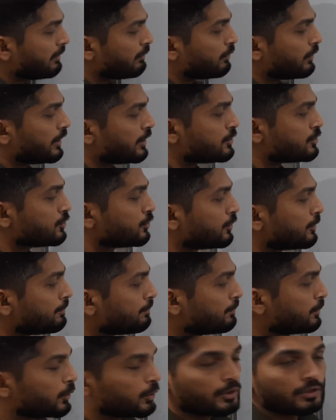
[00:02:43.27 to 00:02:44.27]
me what I
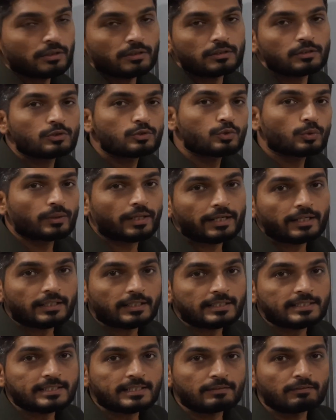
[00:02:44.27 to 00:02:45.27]
should put so that
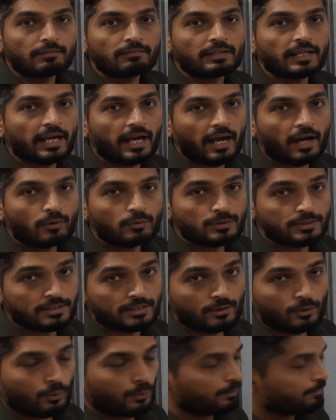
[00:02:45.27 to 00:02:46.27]
easily we will have
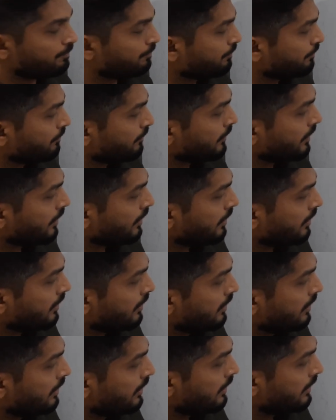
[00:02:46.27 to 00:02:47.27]
0?
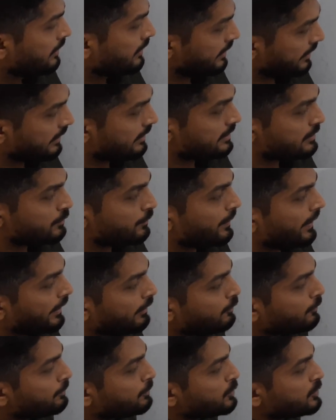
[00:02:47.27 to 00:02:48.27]
Yes, we
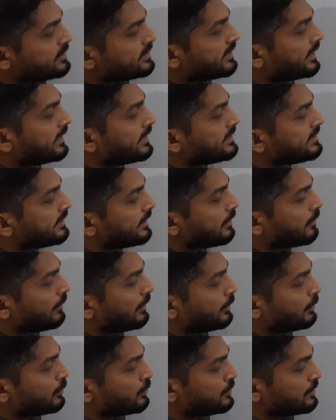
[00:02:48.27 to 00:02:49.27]
have to put z is
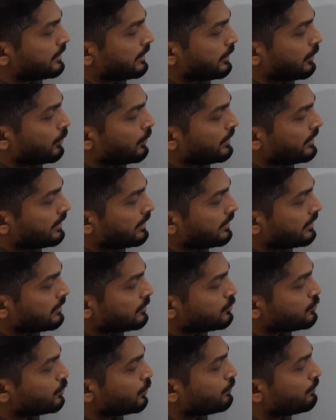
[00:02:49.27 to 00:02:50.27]
equal to 0
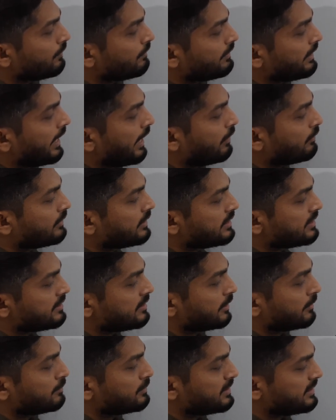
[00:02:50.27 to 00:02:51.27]
here. So we will have this
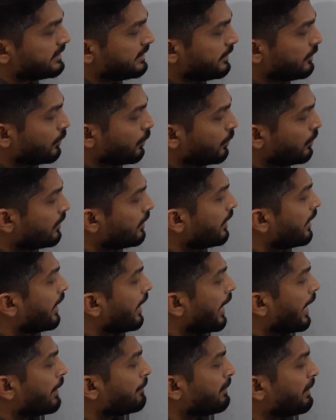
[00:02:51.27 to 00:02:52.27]
term 0.
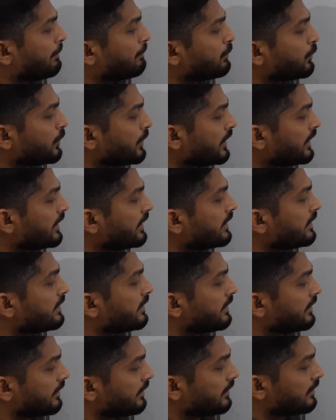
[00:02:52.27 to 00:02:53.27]
And by putting it
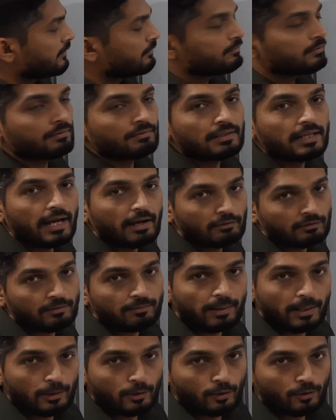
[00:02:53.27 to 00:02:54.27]
here, we will have the
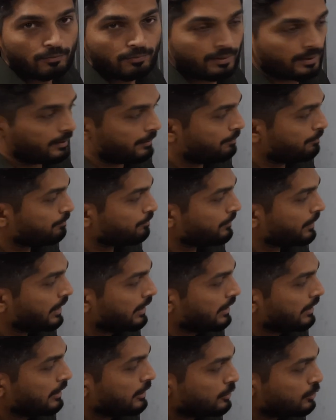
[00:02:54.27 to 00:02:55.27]
value of a.
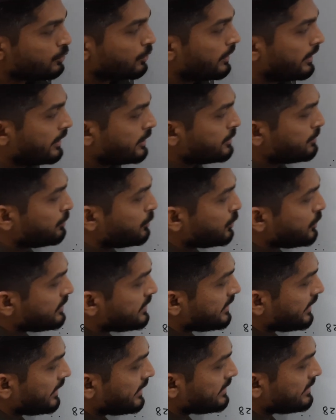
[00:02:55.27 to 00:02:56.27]
So let us put
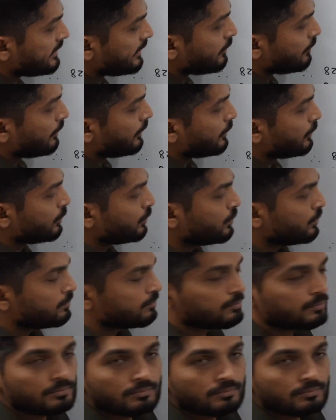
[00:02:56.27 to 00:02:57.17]
z is equal to